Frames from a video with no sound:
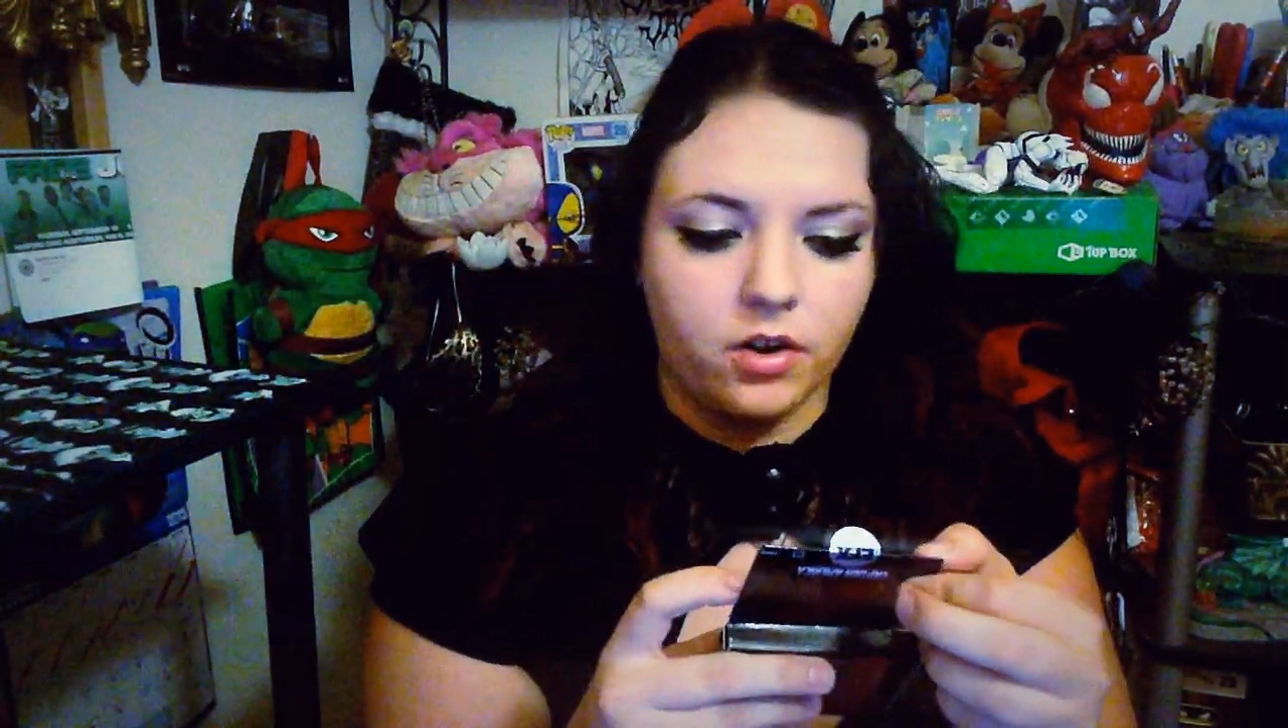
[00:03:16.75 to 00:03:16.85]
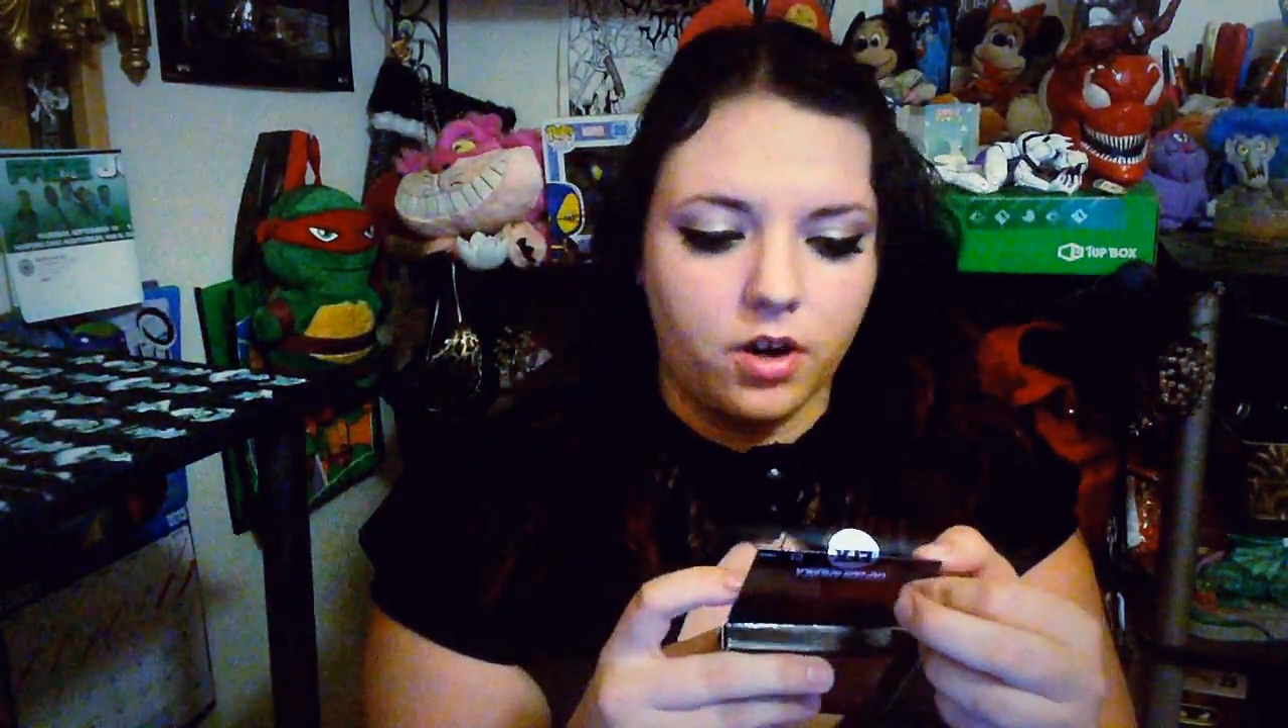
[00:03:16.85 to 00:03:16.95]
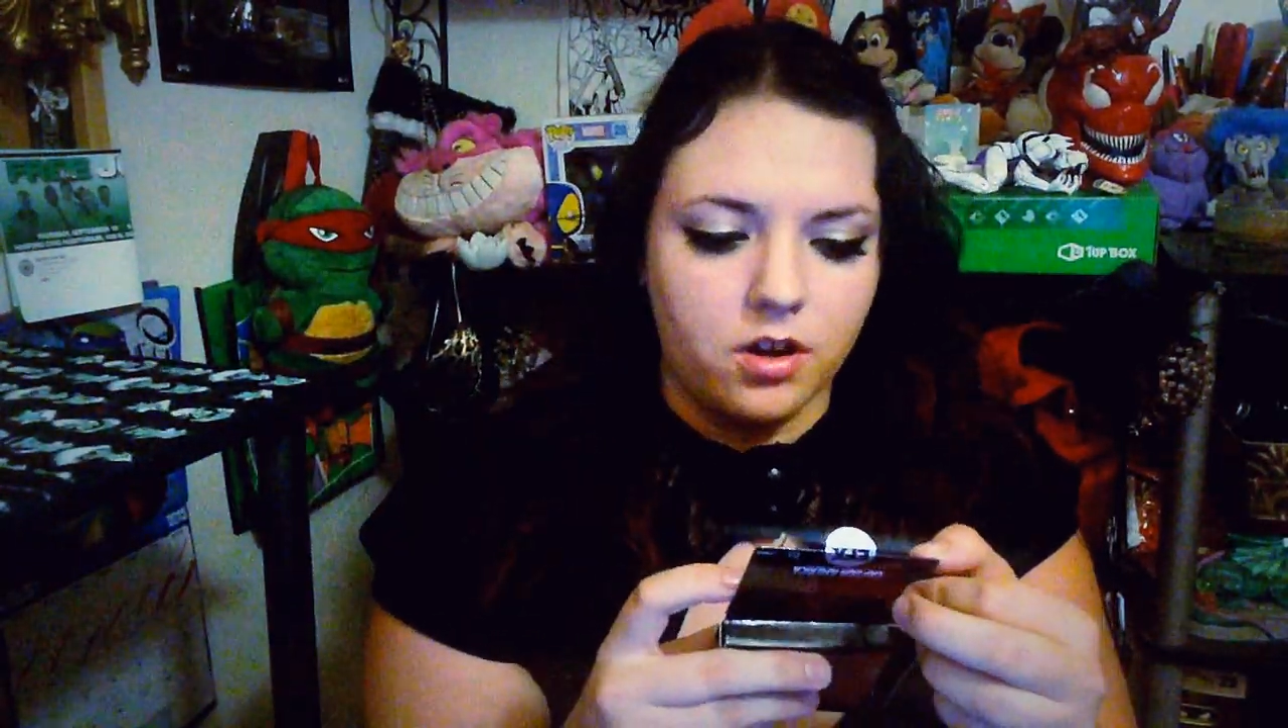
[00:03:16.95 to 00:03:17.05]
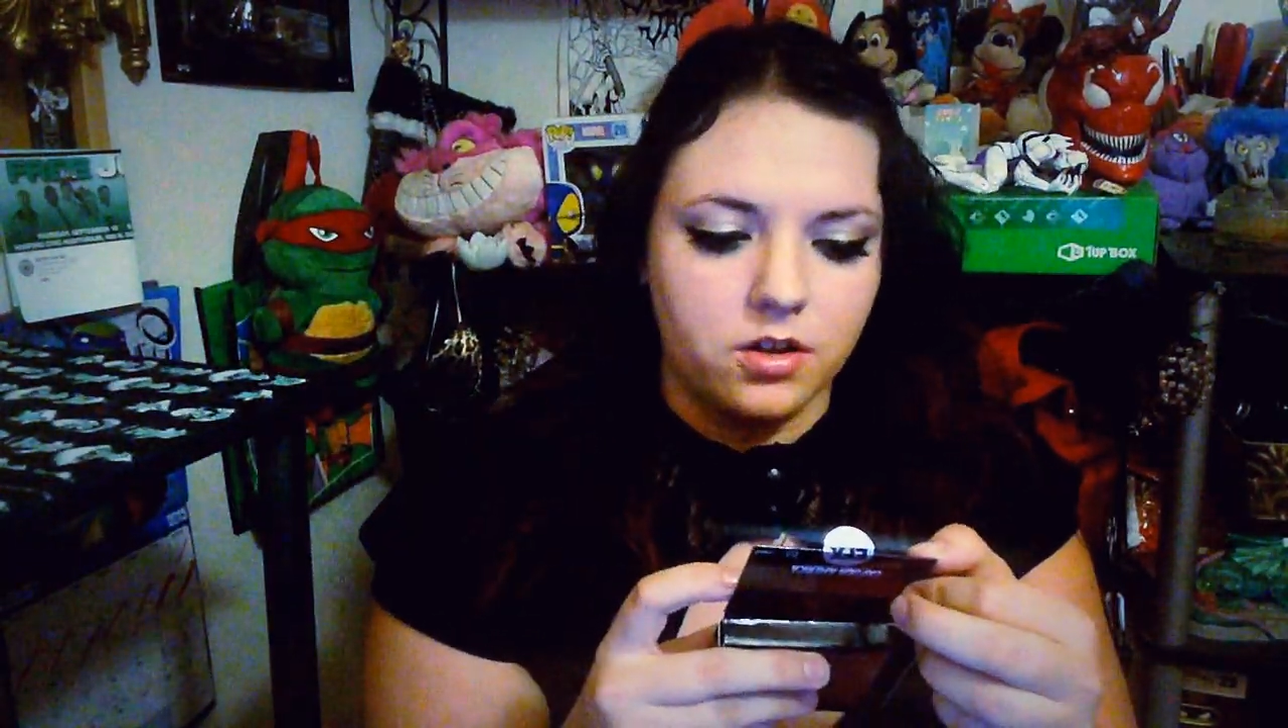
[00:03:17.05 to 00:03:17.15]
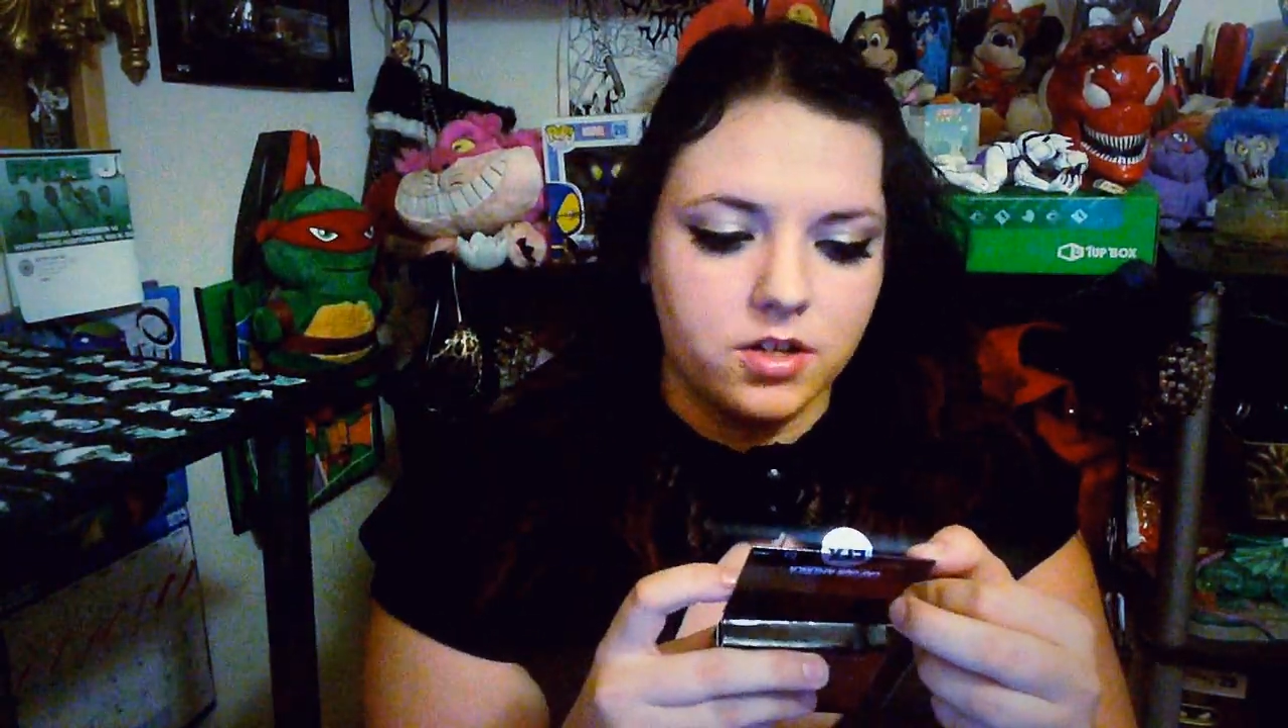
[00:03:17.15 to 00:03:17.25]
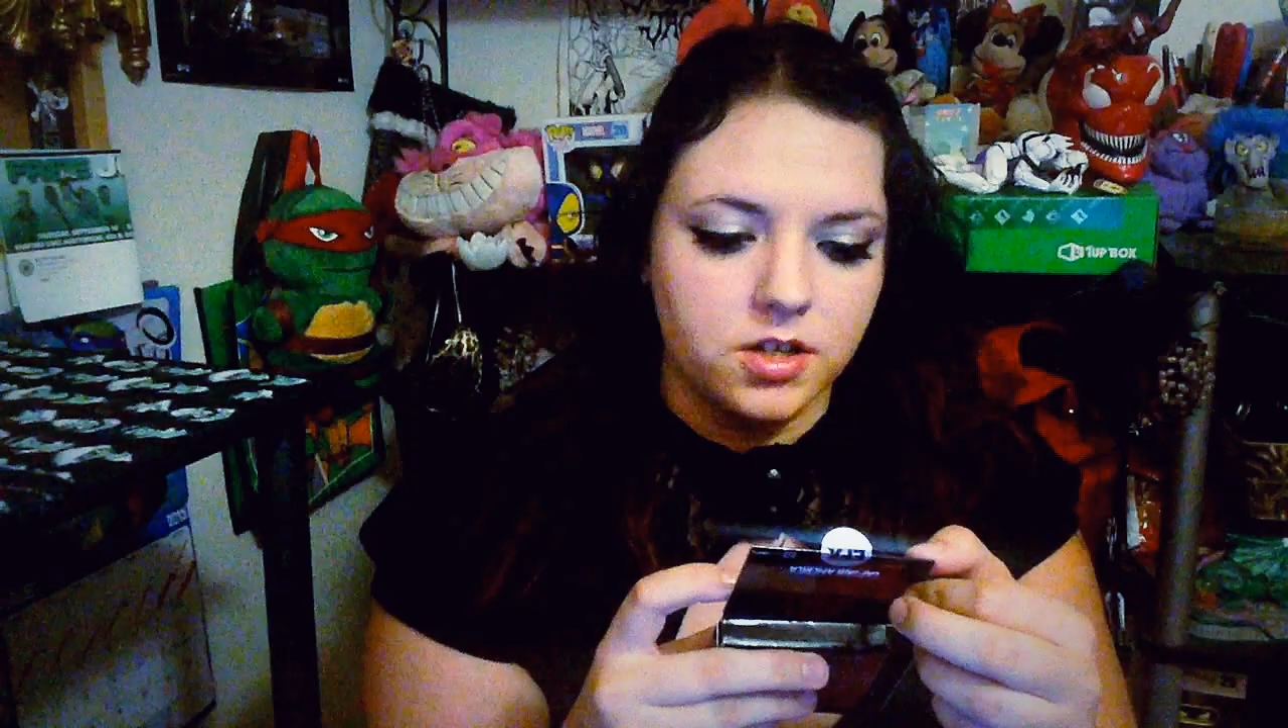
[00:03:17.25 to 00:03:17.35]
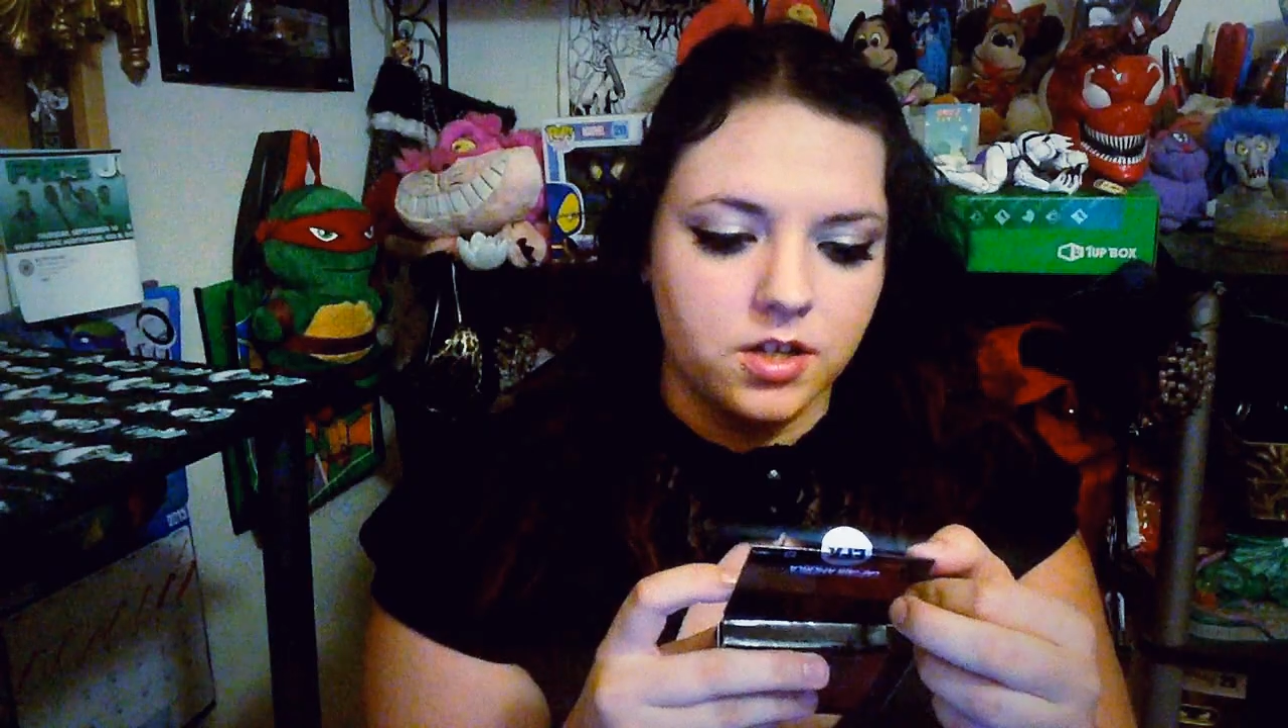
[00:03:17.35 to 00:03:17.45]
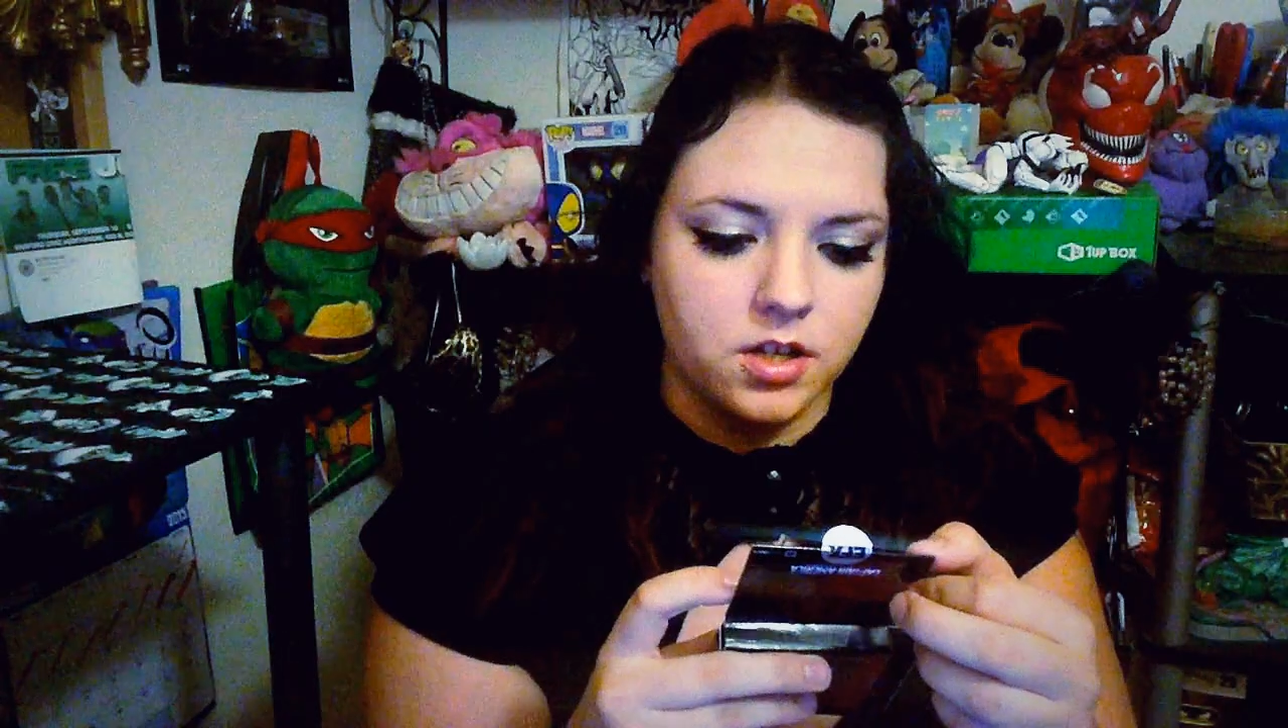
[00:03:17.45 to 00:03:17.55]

not.